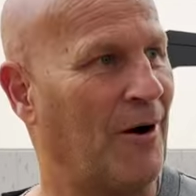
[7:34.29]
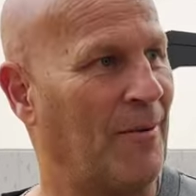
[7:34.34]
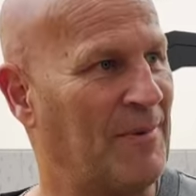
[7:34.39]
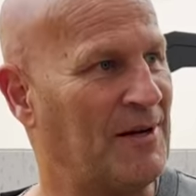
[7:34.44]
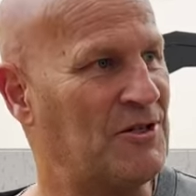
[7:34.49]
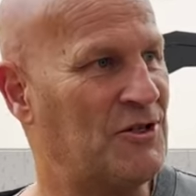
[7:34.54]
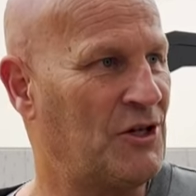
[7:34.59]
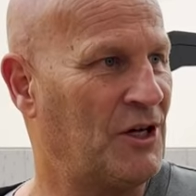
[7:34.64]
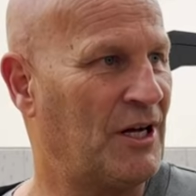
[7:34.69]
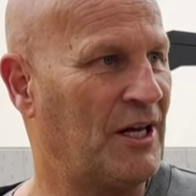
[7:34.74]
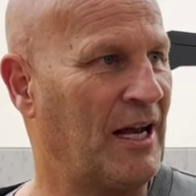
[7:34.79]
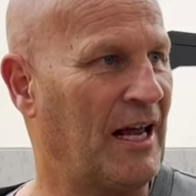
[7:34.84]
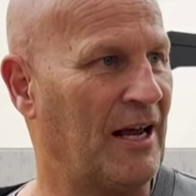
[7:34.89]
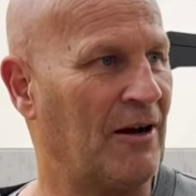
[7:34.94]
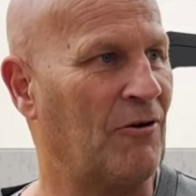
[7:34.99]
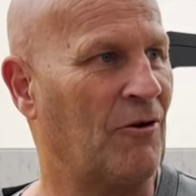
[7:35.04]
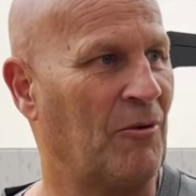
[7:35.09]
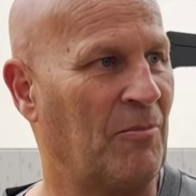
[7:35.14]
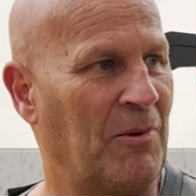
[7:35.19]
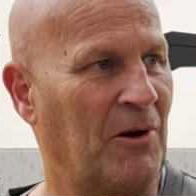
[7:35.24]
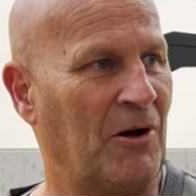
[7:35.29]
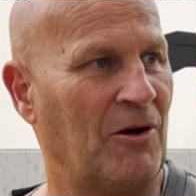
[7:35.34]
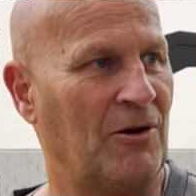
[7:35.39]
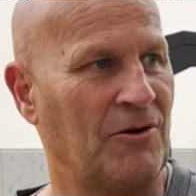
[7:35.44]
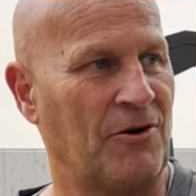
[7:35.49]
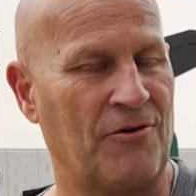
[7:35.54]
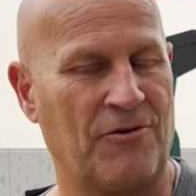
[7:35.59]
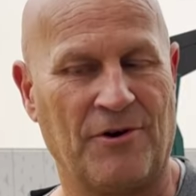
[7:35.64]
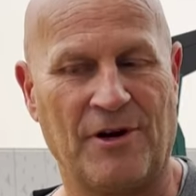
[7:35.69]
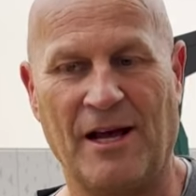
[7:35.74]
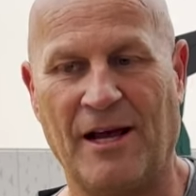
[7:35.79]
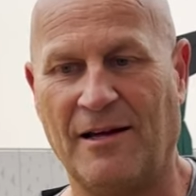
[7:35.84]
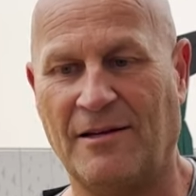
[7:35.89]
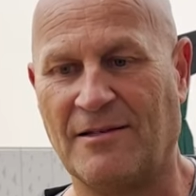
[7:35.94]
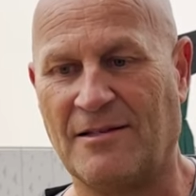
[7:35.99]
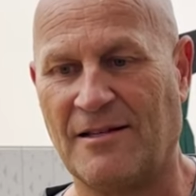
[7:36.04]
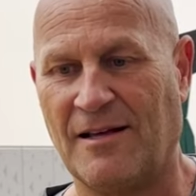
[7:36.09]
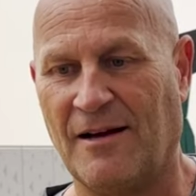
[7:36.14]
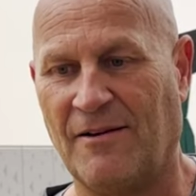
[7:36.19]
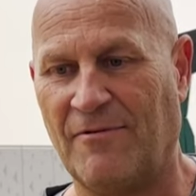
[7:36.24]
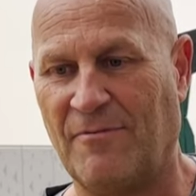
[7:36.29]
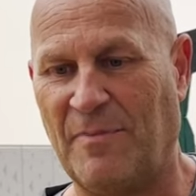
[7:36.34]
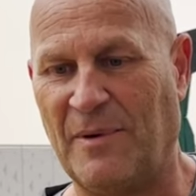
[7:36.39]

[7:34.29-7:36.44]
I mean, she can handle the ball and create and stuff.